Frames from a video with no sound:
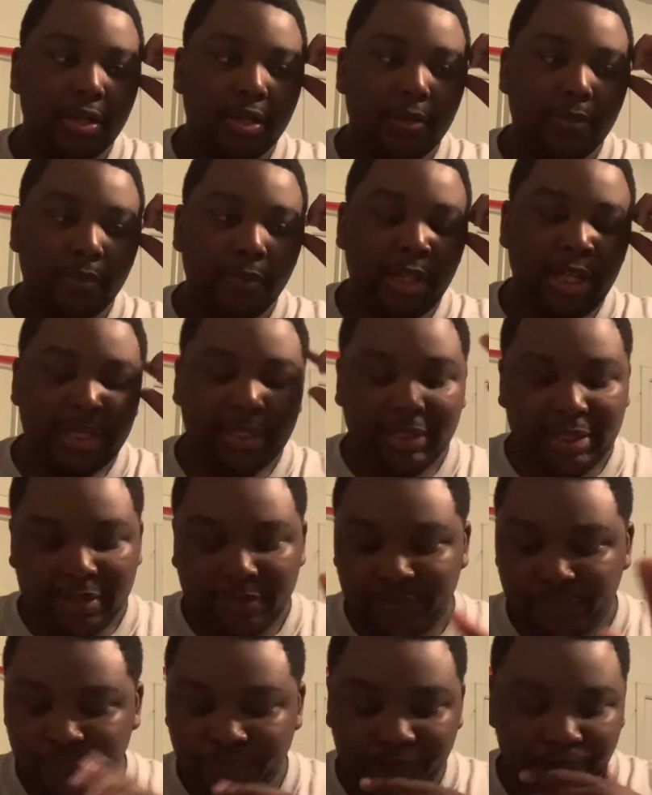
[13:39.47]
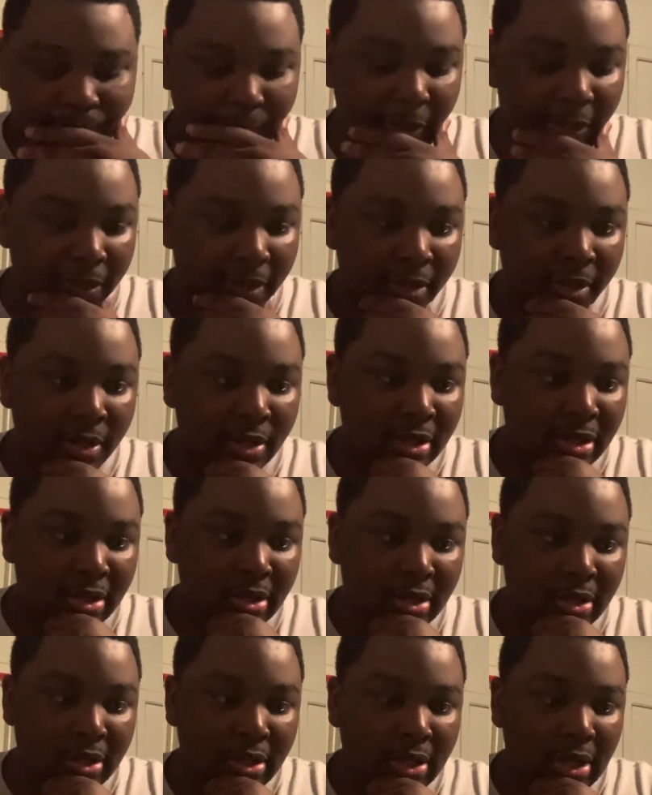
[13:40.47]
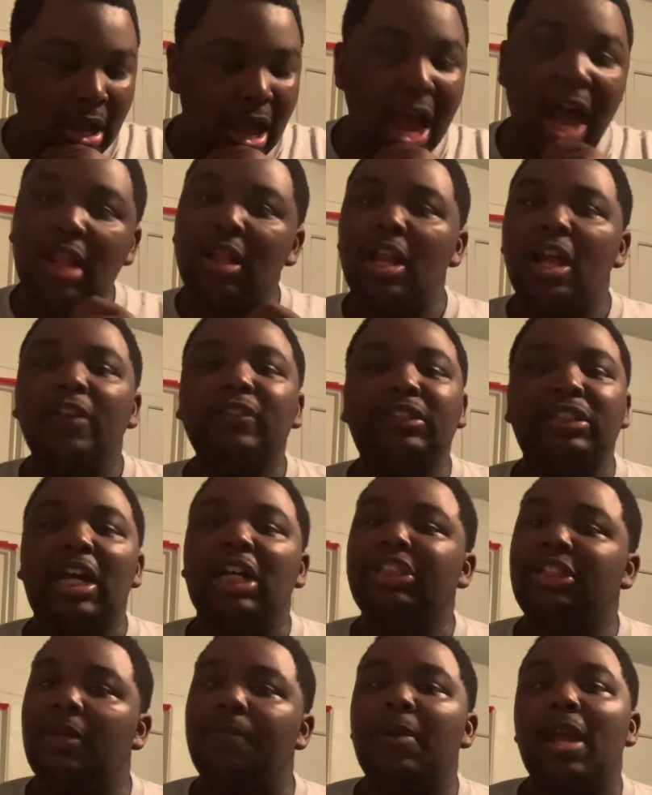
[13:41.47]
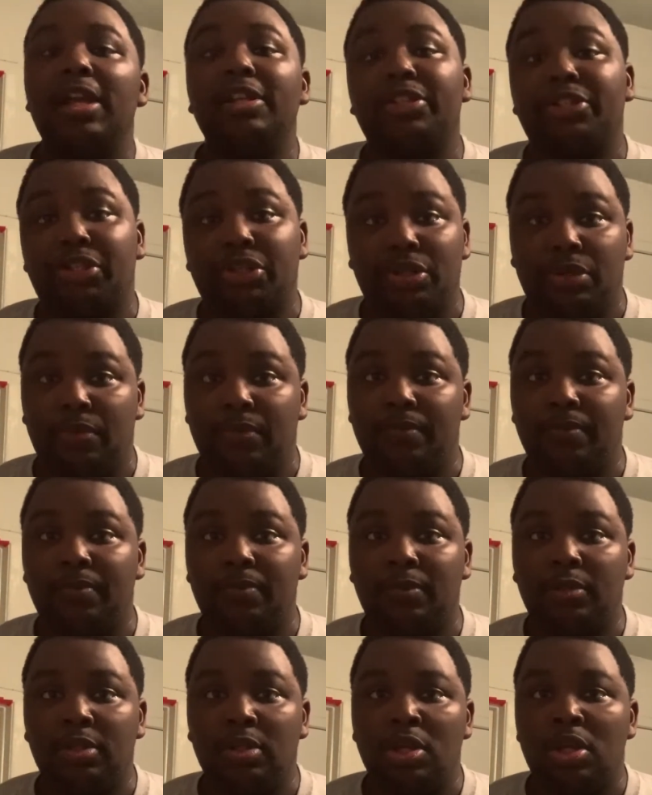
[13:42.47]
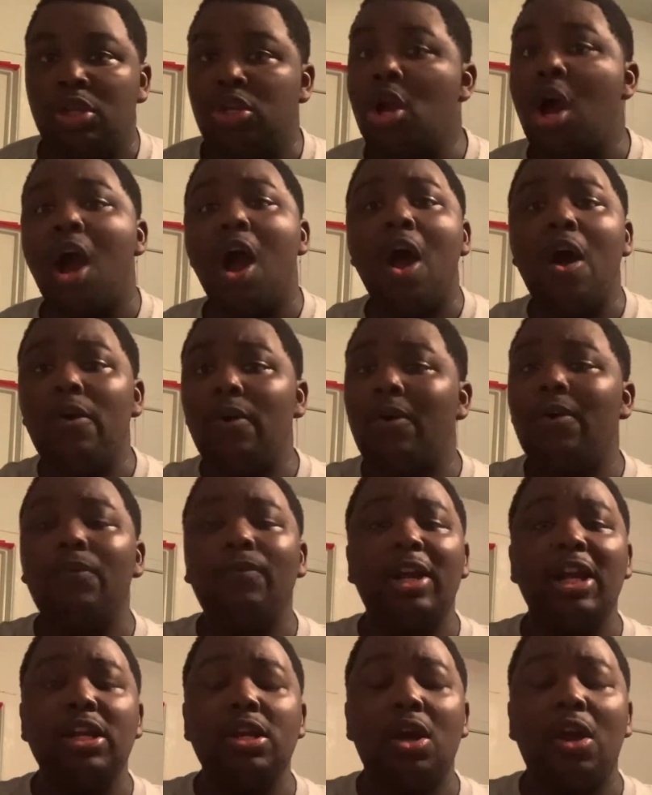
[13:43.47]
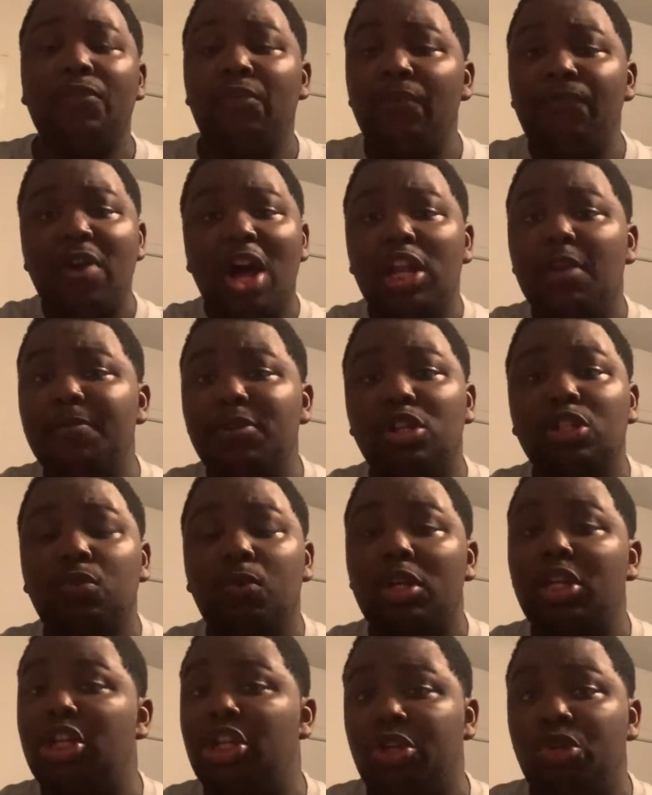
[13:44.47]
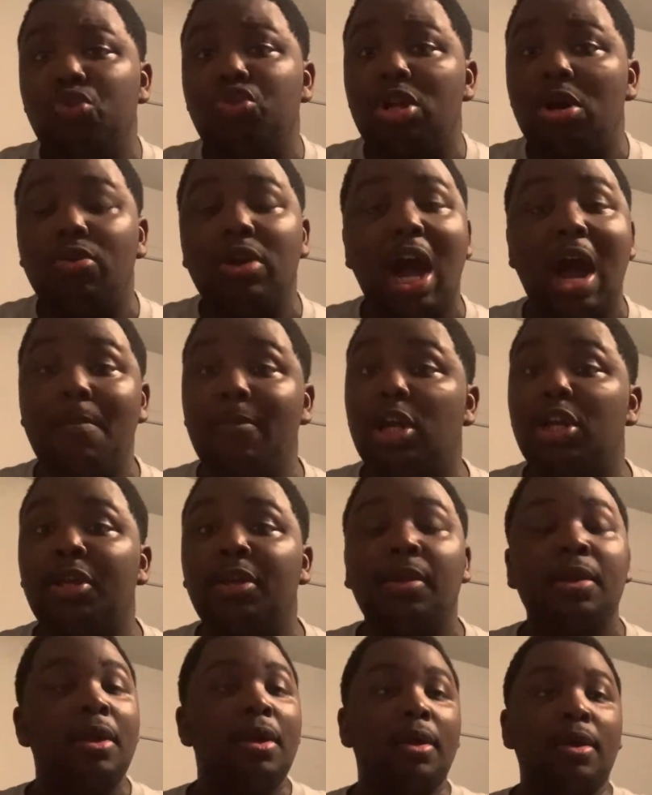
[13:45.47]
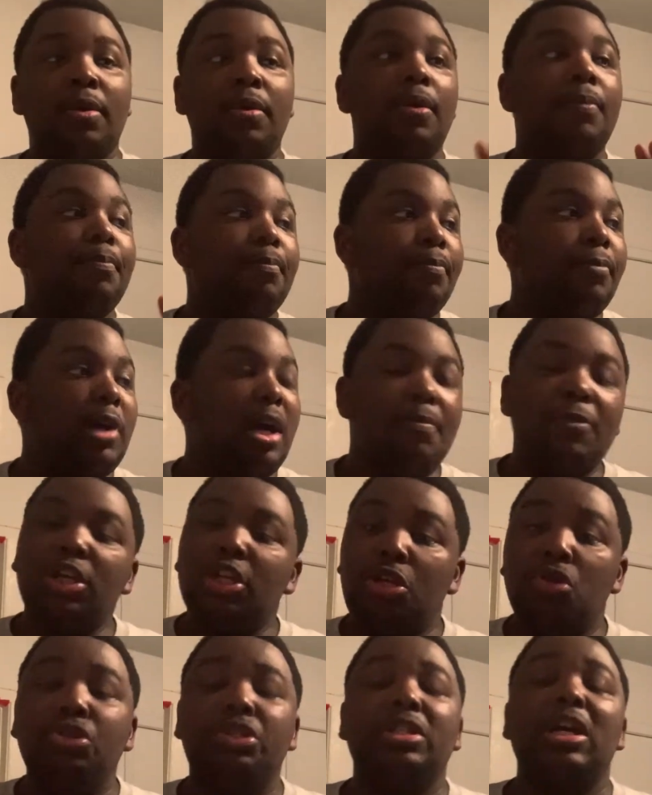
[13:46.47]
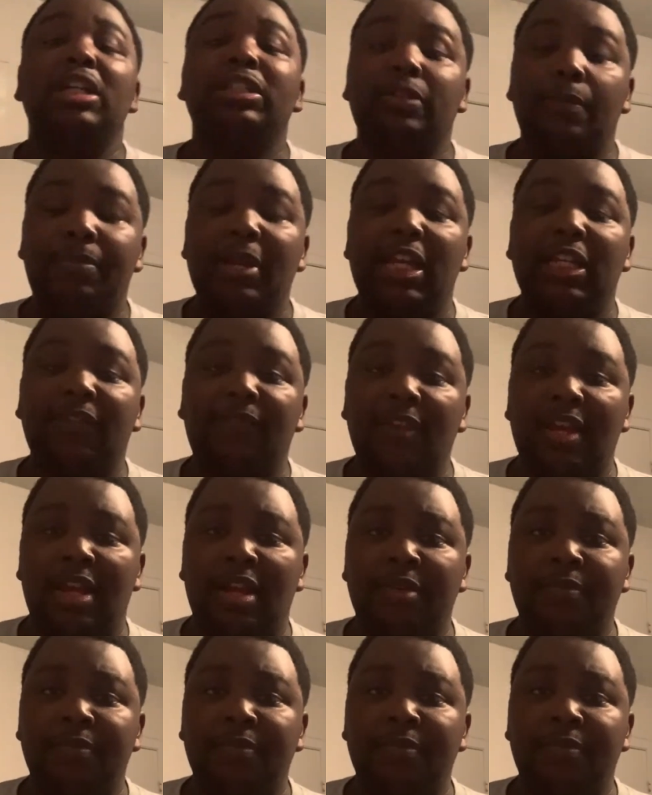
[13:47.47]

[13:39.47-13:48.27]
Listen, I love Sasha Banks too. Y'all already know. If you follow me on Twitter, you know I'm a huge Sasha Banks fan.